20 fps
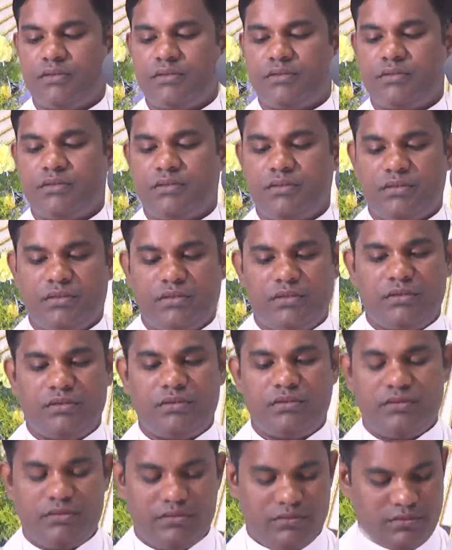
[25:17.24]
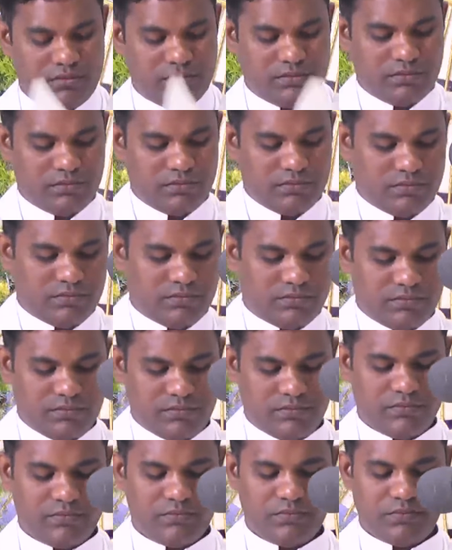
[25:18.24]

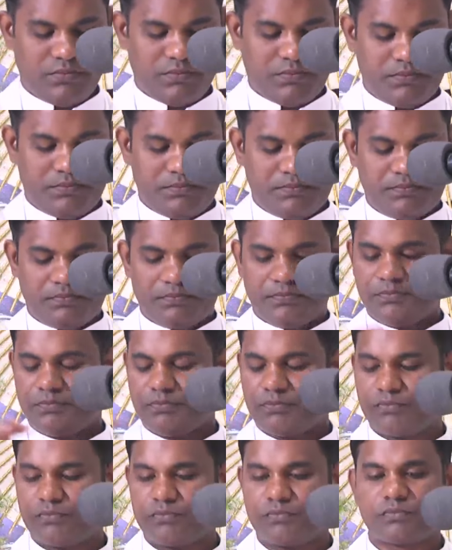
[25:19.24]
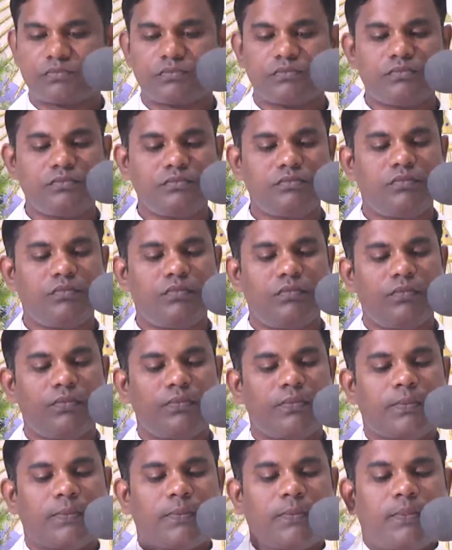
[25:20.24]

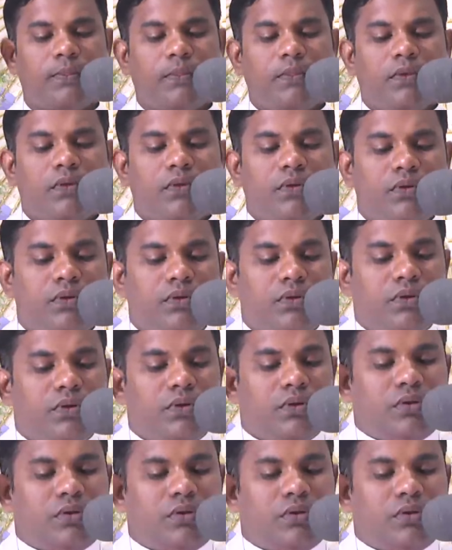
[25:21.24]
(silence)